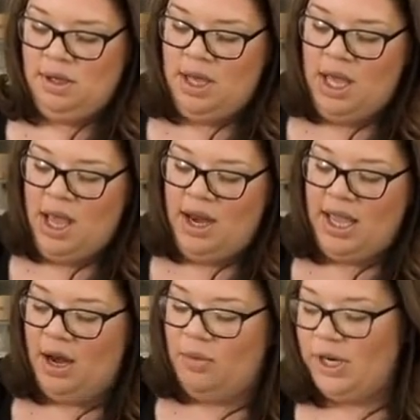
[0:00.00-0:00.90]
And again,
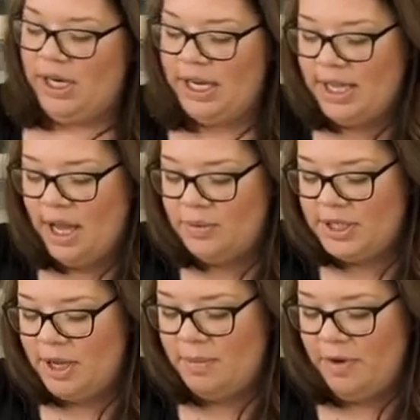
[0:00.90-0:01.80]
we're going to hit that with
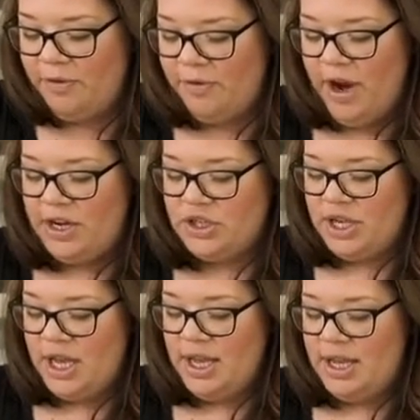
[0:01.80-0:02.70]
some fresh
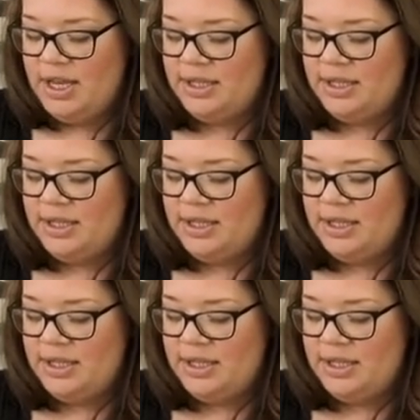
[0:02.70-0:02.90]
ice.